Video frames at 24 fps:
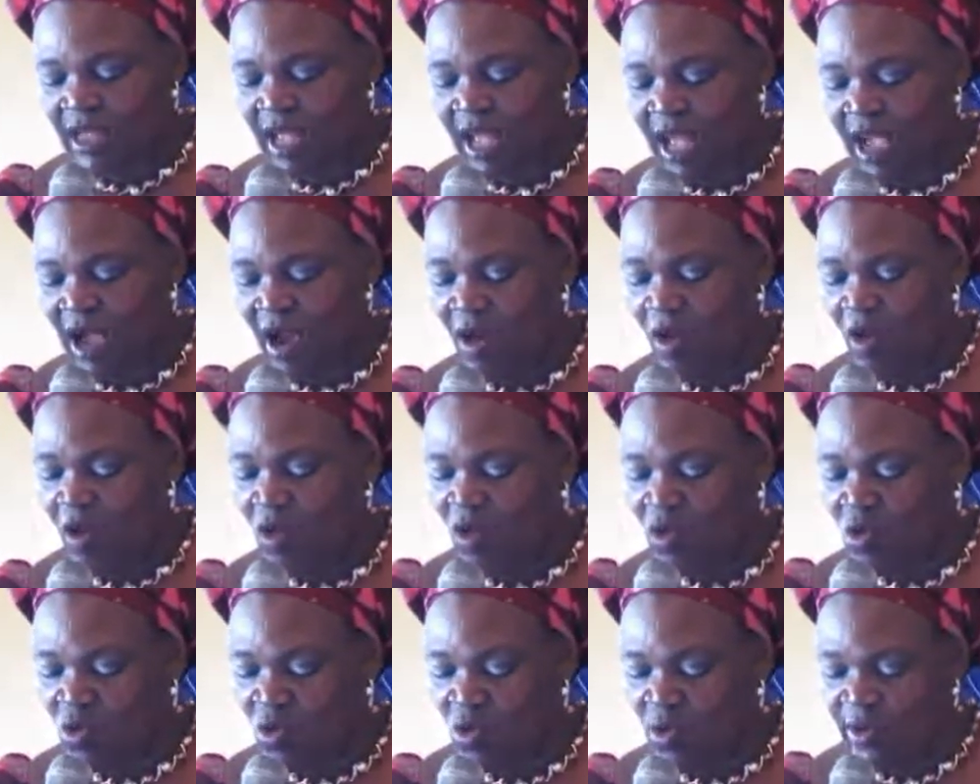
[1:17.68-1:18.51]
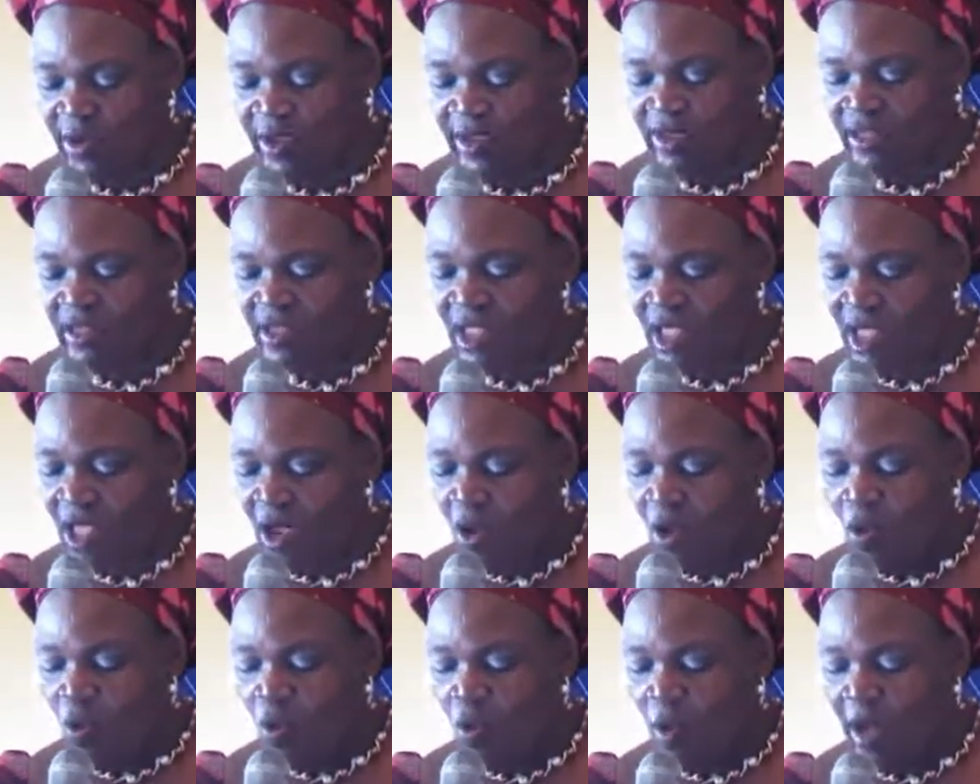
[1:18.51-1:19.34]
are ongoing,
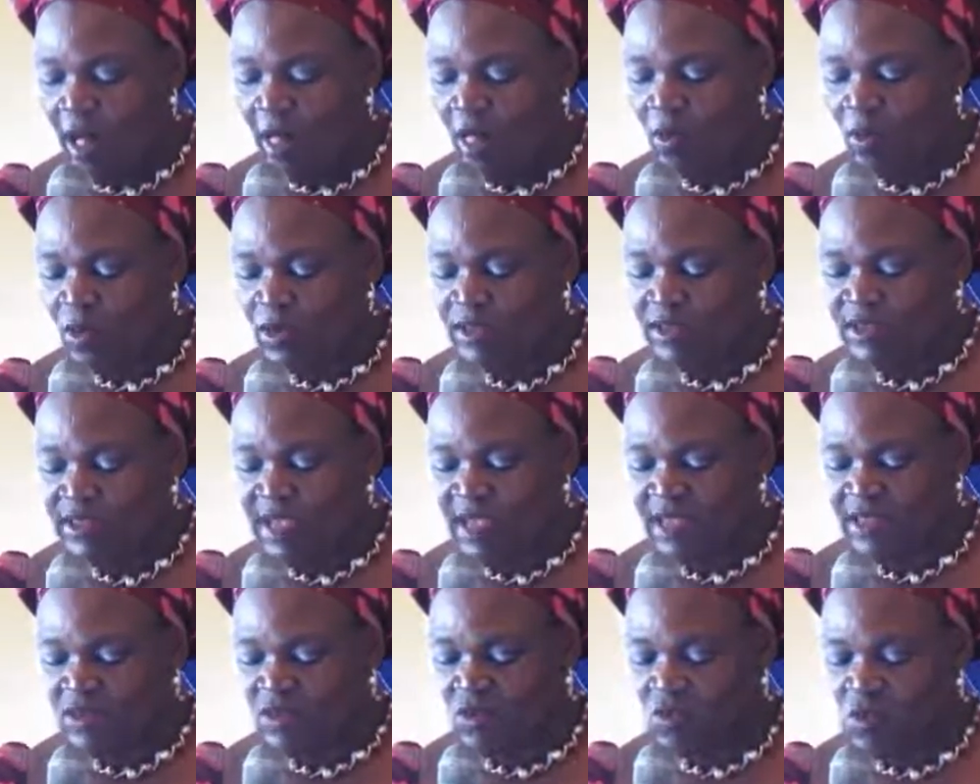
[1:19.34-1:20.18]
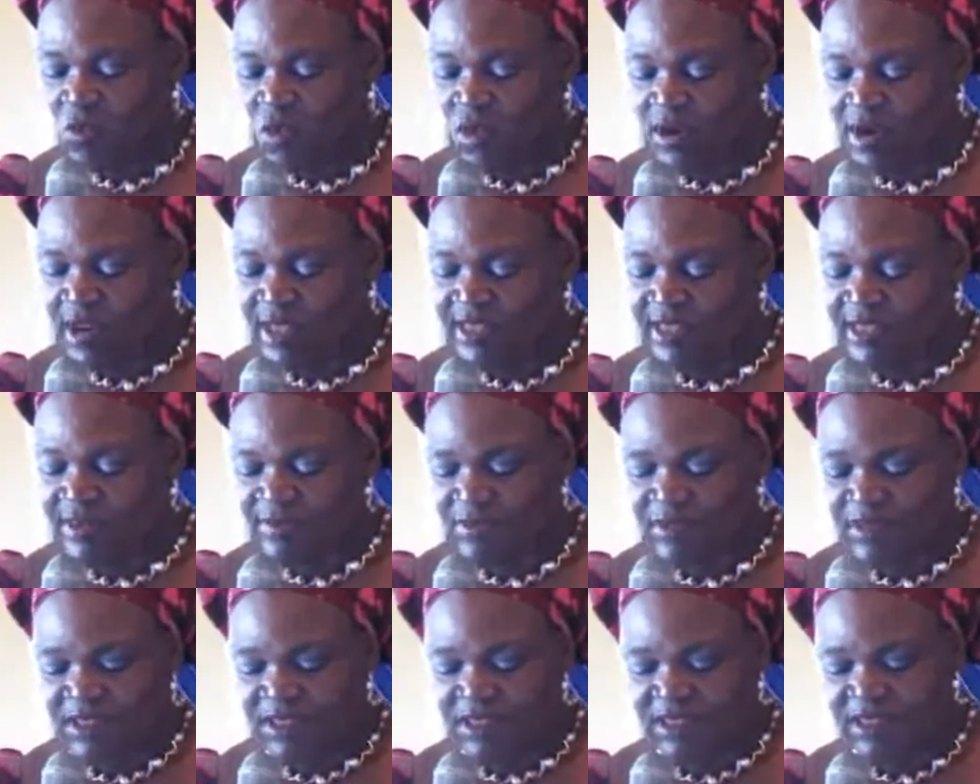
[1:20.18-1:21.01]
while
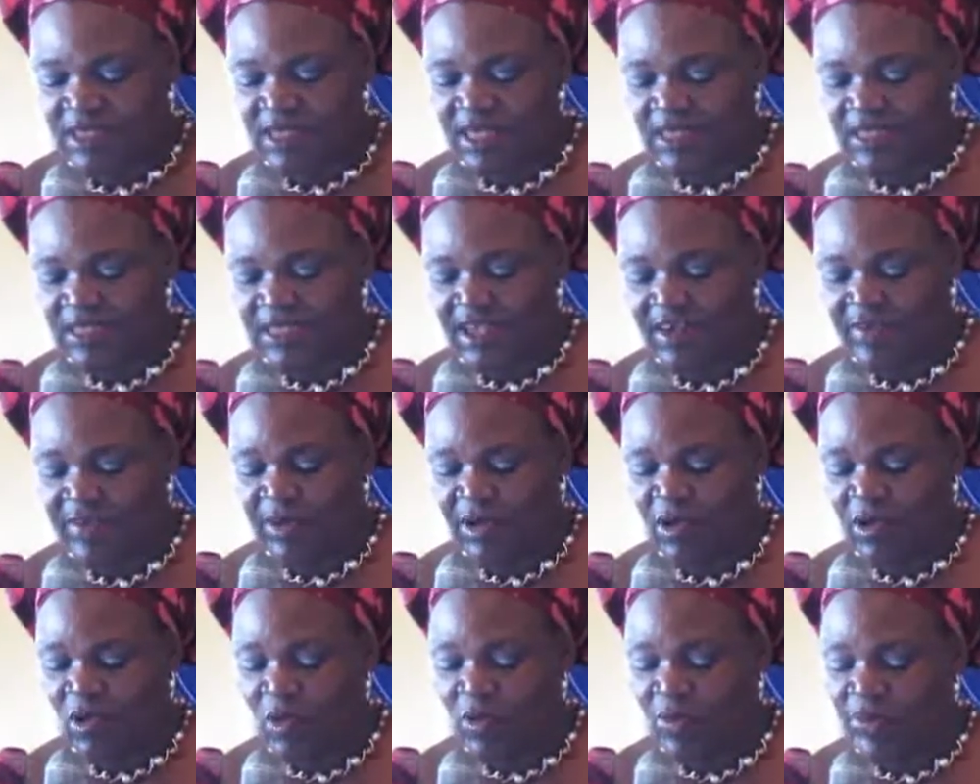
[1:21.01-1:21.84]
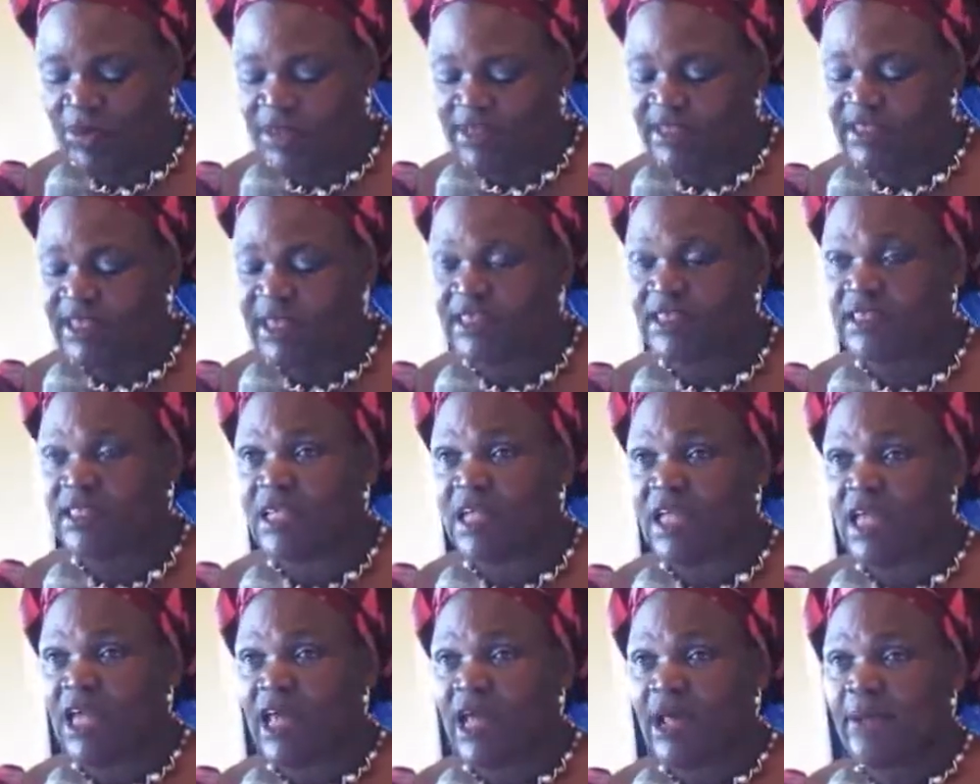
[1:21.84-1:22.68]
1,176 have been completed
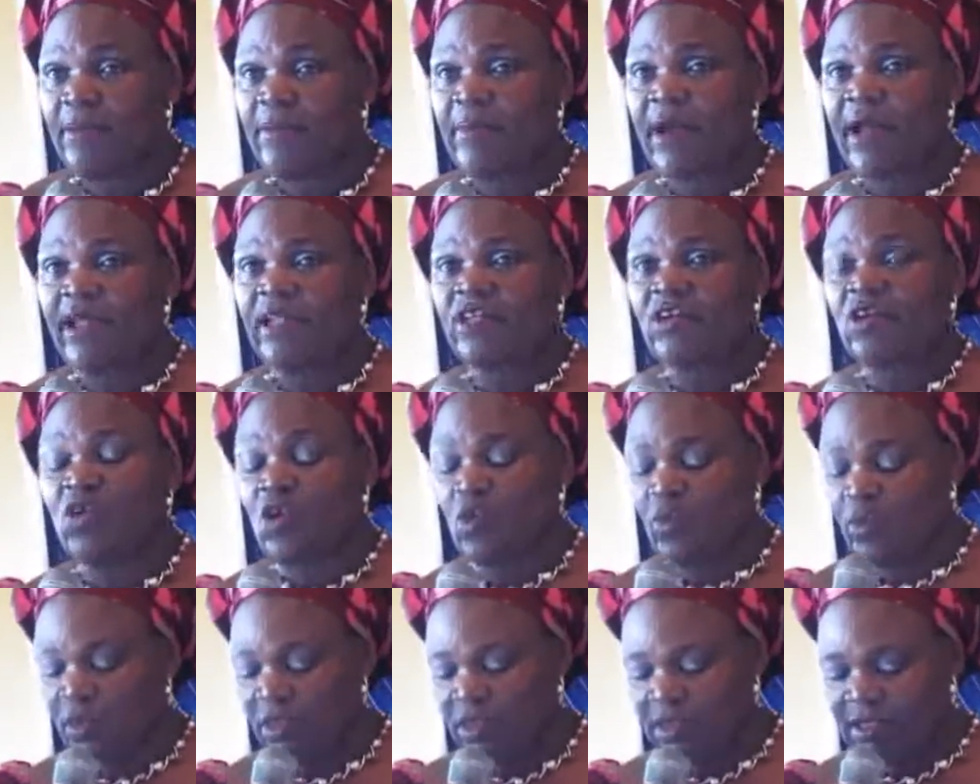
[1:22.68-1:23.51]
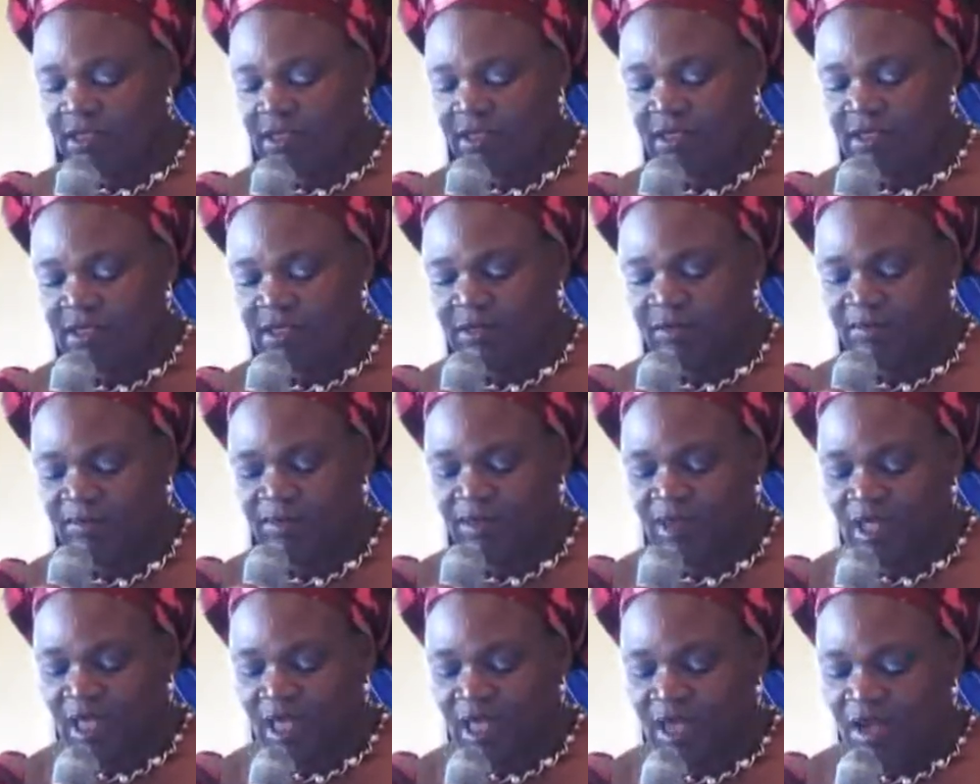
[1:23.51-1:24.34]
by communities.
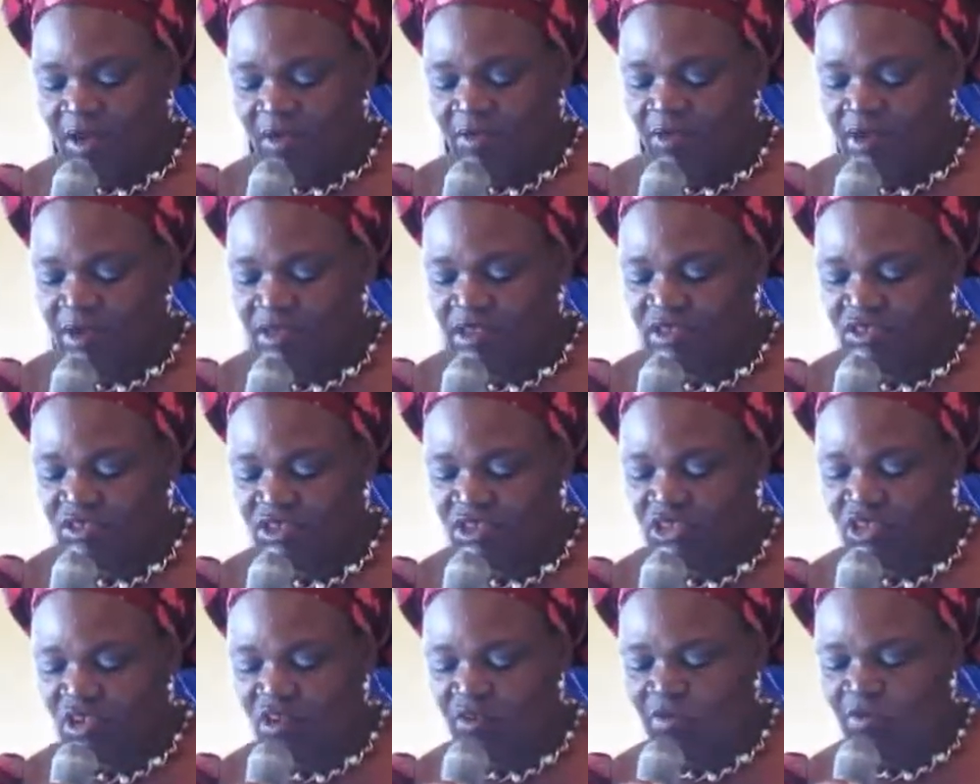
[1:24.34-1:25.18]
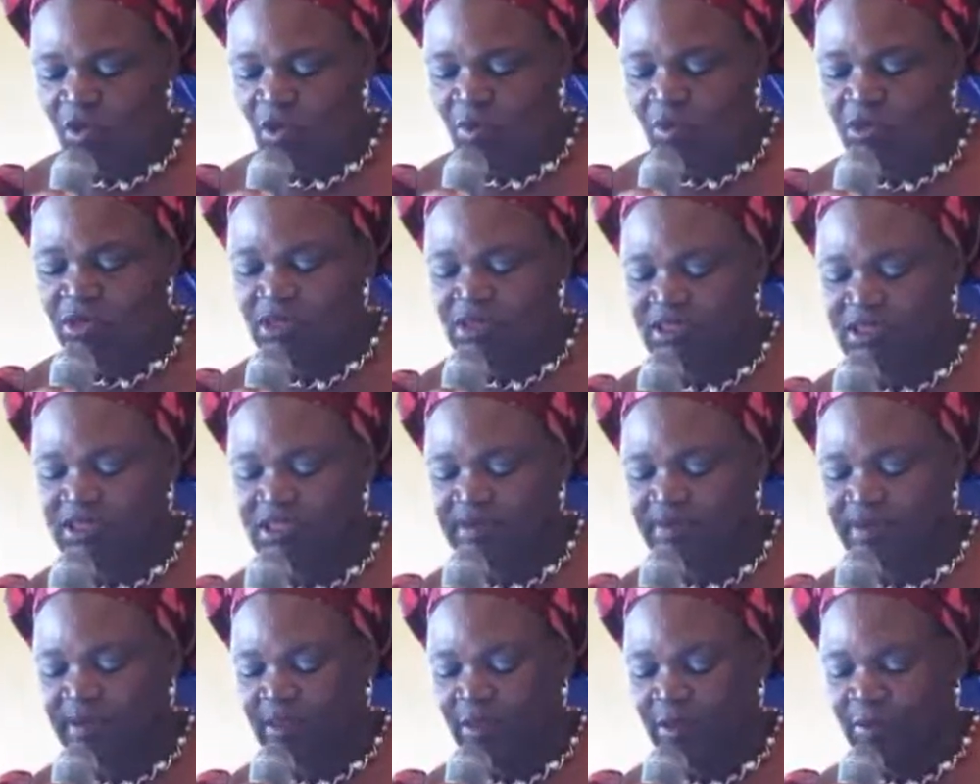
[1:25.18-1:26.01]
Registration of
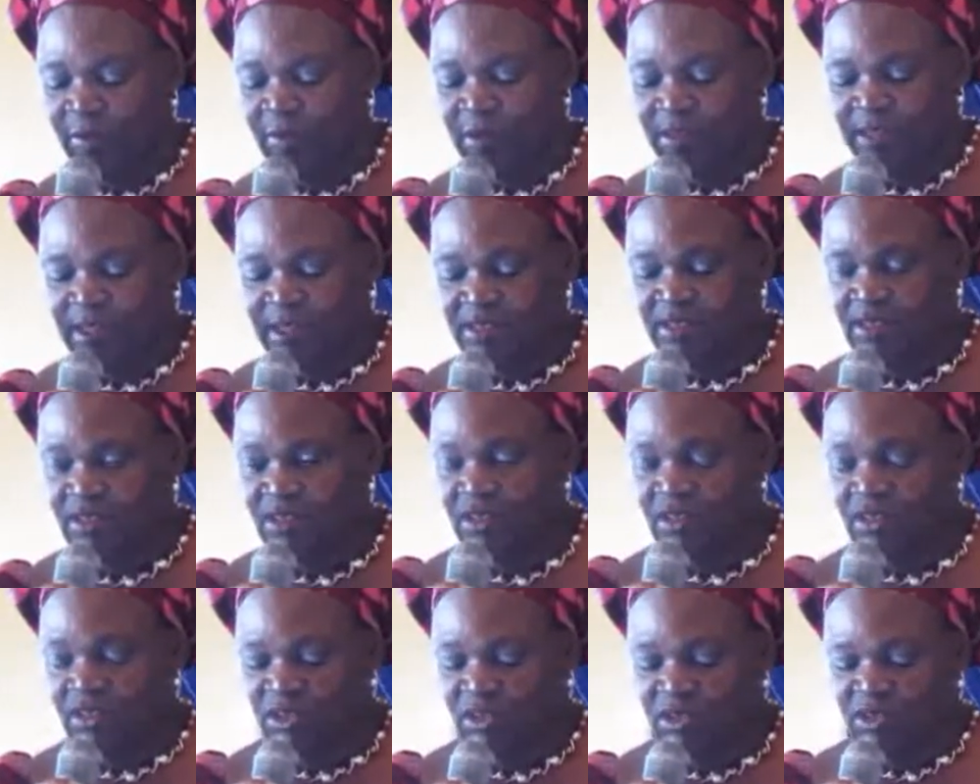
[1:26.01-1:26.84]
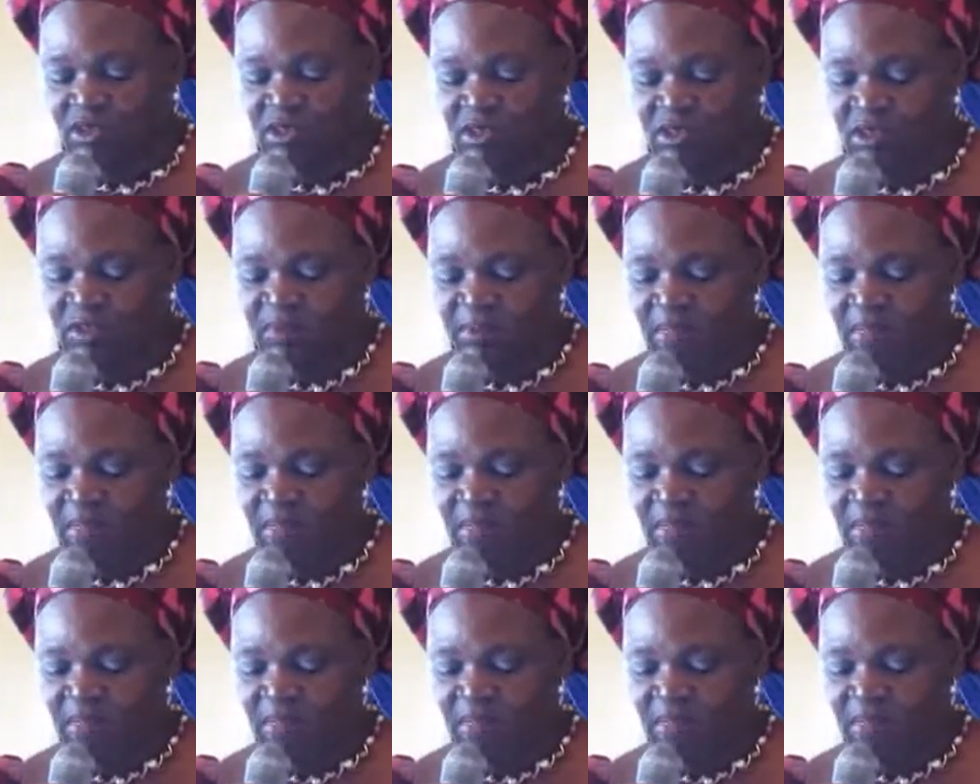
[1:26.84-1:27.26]
community development associations.